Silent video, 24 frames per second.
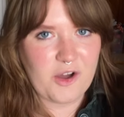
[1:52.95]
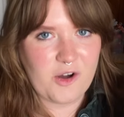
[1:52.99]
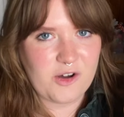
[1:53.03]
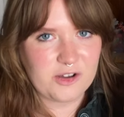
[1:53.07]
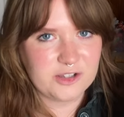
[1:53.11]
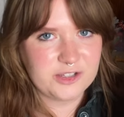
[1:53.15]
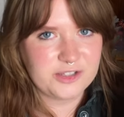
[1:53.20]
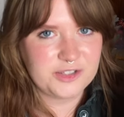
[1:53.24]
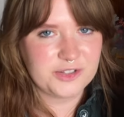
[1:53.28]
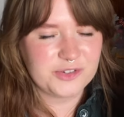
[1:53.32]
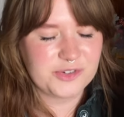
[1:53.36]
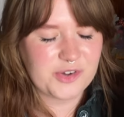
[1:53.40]

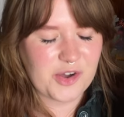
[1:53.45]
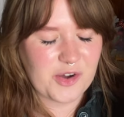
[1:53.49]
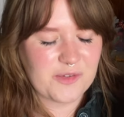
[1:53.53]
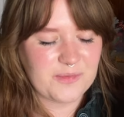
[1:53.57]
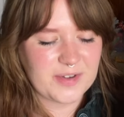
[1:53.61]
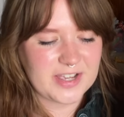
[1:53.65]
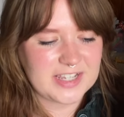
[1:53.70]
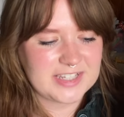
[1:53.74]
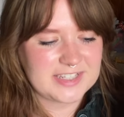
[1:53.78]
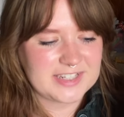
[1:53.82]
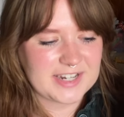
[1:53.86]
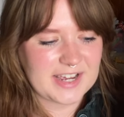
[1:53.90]
also got
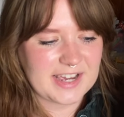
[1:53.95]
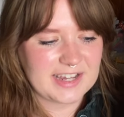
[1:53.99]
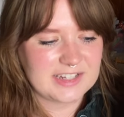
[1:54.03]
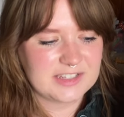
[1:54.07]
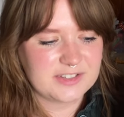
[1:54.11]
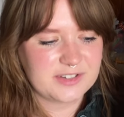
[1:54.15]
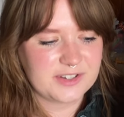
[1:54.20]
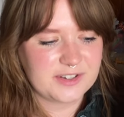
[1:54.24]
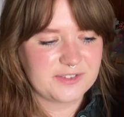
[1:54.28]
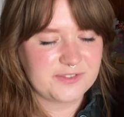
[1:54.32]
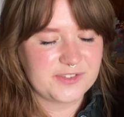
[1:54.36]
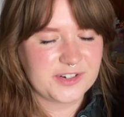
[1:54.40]
my
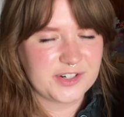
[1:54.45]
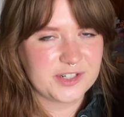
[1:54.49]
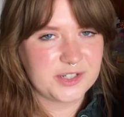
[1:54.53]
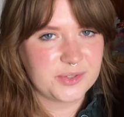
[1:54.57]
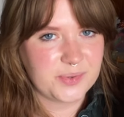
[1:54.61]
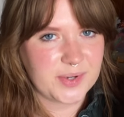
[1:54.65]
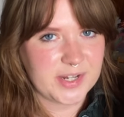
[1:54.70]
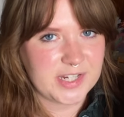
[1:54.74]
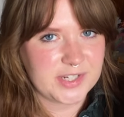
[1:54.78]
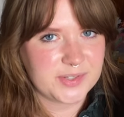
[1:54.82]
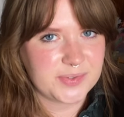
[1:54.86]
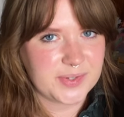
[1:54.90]
stats for
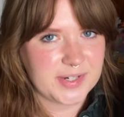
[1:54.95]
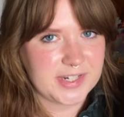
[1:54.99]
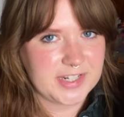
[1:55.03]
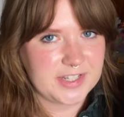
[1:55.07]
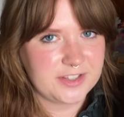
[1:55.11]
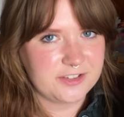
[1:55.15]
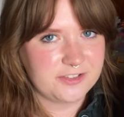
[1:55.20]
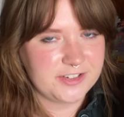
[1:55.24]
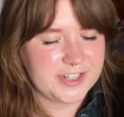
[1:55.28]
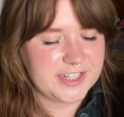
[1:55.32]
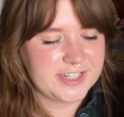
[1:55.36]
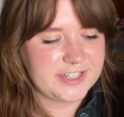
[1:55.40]

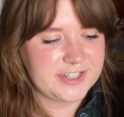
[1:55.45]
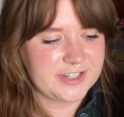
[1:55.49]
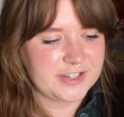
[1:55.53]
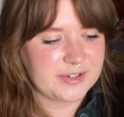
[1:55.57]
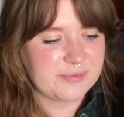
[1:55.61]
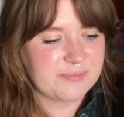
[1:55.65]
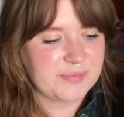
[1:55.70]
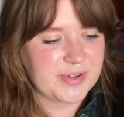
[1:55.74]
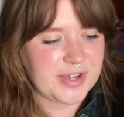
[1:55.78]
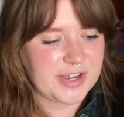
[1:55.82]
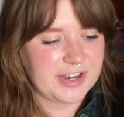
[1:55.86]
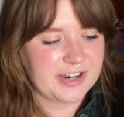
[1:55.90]
2023 to
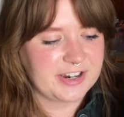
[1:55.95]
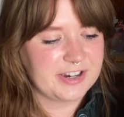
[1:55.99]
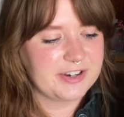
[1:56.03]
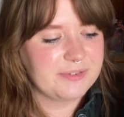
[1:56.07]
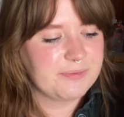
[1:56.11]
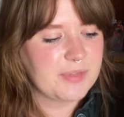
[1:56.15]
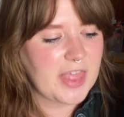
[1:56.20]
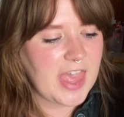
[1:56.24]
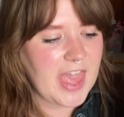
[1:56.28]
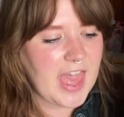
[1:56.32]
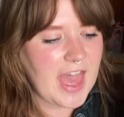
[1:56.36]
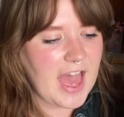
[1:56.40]
compare.
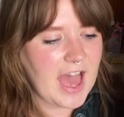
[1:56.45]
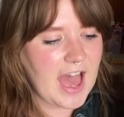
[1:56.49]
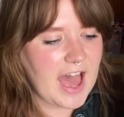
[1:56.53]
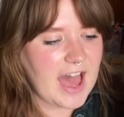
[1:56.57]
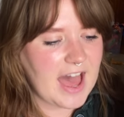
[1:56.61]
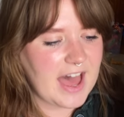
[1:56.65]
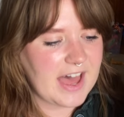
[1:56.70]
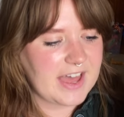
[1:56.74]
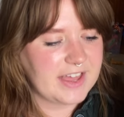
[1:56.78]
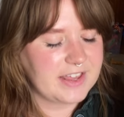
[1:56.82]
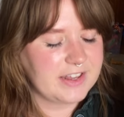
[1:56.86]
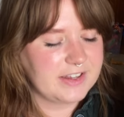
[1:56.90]

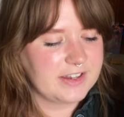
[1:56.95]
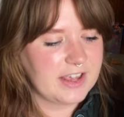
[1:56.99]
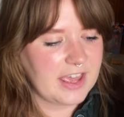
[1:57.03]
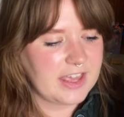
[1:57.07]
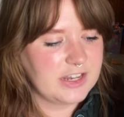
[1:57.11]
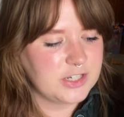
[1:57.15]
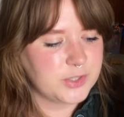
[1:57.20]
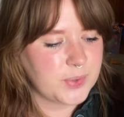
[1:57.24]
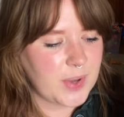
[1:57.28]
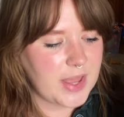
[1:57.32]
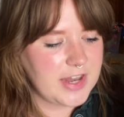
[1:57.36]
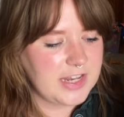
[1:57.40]
And
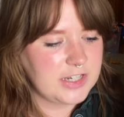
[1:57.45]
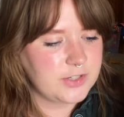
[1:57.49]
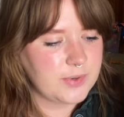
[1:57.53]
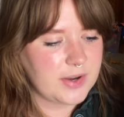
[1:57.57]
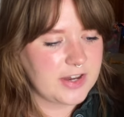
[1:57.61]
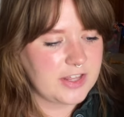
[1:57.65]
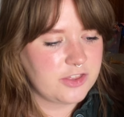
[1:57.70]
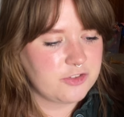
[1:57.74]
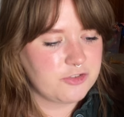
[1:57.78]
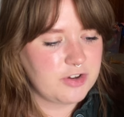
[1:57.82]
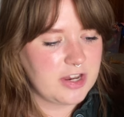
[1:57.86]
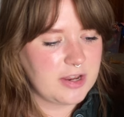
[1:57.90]
in
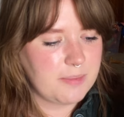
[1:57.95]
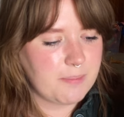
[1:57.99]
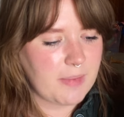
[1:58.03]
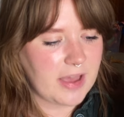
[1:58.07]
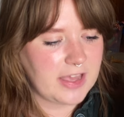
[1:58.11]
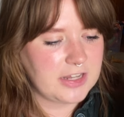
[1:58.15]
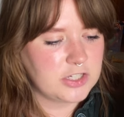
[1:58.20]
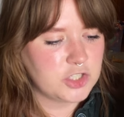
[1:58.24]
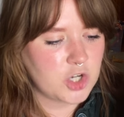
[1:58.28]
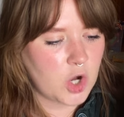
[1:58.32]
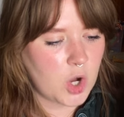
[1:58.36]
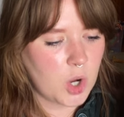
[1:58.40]
2023,
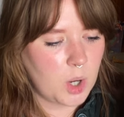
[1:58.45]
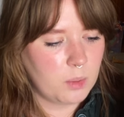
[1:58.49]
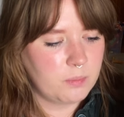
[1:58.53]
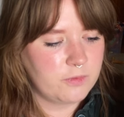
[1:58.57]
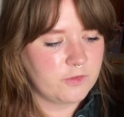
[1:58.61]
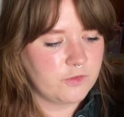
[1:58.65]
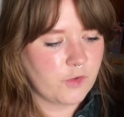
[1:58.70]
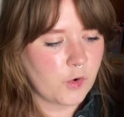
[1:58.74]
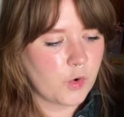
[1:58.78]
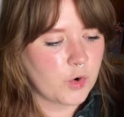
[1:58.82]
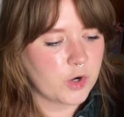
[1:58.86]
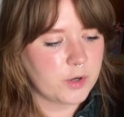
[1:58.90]
my top
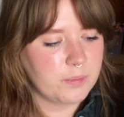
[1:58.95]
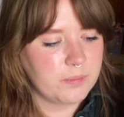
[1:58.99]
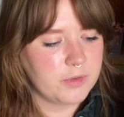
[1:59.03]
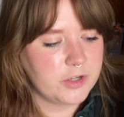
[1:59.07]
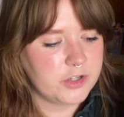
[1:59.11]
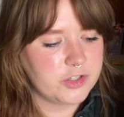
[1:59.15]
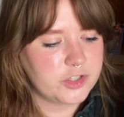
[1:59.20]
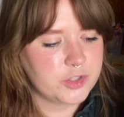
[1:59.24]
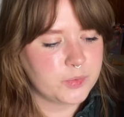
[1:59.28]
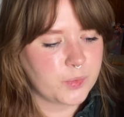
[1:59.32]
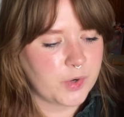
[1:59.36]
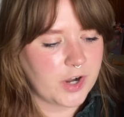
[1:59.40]
four
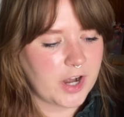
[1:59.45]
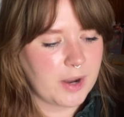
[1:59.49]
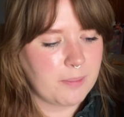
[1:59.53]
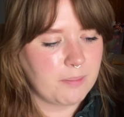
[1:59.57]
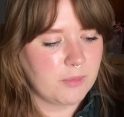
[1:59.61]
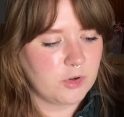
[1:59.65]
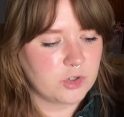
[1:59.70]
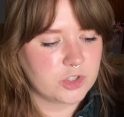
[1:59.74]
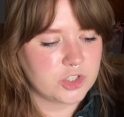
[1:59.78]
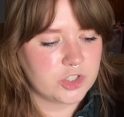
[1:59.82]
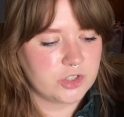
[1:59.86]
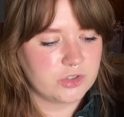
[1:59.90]
moods were
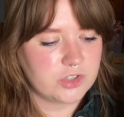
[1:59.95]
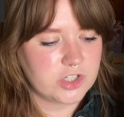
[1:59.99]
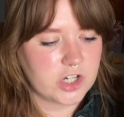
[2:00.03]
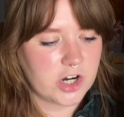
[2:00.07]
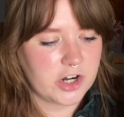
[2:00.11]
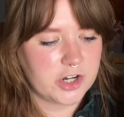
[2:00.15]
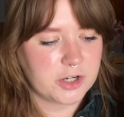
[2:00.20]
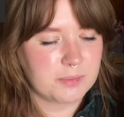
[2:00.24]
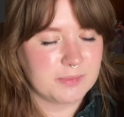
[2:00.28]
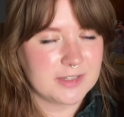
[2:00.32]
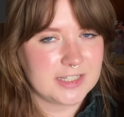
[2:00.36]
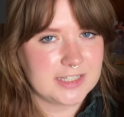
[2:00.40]
emotional,
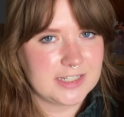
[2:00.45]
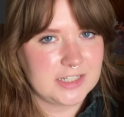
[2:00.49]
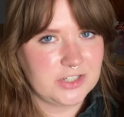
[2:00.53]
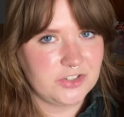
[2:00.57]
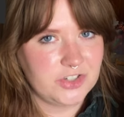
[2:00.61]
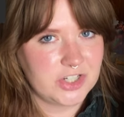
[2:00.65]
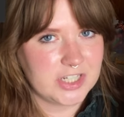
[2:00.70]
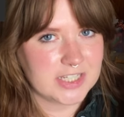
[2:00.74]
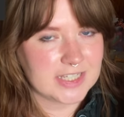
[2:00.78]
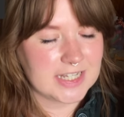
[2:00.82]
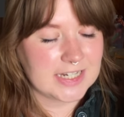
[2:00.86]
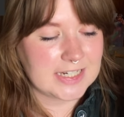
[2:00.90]
dark,
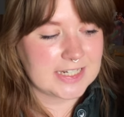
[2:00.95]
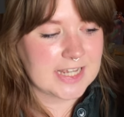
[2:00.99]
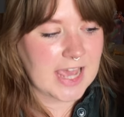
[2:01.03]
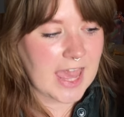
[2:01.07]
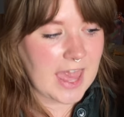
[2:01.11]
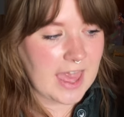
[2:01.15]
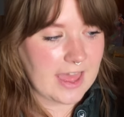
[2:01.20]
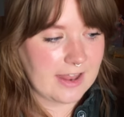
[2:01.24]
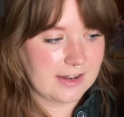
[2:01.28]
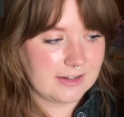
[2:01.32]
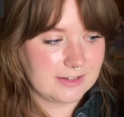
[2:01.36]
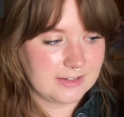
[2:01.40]
mysterious, and
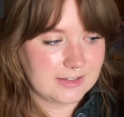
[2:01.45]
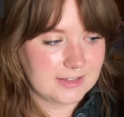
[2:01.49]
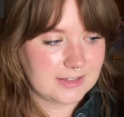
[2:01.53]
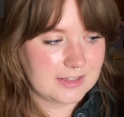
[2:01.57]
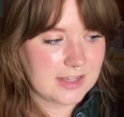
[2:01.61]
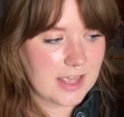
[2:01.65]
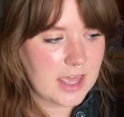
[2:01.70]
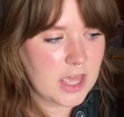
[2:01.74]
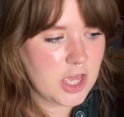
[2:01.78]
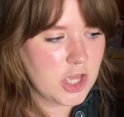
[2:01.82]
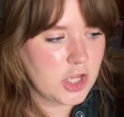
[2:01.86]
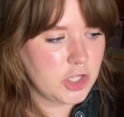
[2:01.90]

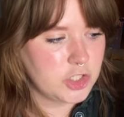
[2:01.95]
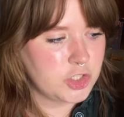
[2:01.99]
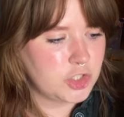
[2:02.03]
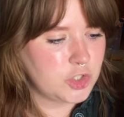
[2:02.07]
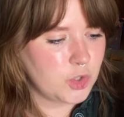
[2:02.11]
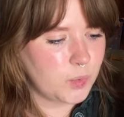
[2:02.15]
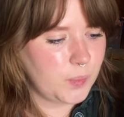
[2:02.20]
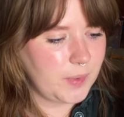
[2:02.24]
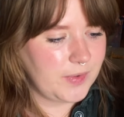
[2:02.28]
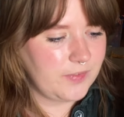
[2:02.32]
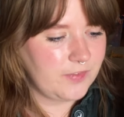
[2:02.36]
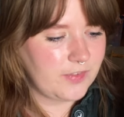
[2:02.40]
tense.
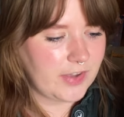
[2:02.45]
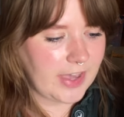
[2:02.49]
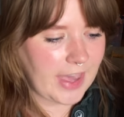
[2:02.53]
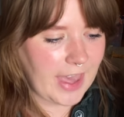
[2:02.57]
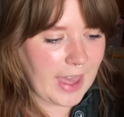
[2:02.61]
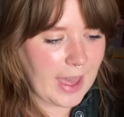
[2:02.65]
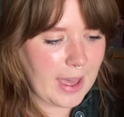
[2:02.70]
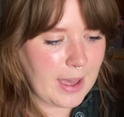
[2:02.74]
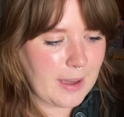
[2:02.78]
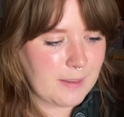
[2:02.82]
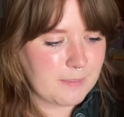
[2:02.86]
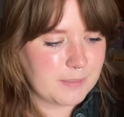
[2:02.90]
So we've
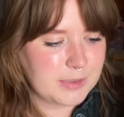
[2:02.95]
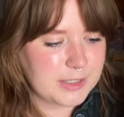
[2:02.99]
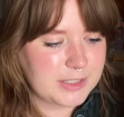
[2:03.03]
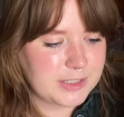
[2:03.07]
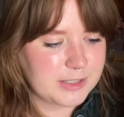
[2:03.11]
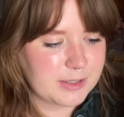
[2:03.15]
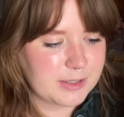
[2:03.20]
kept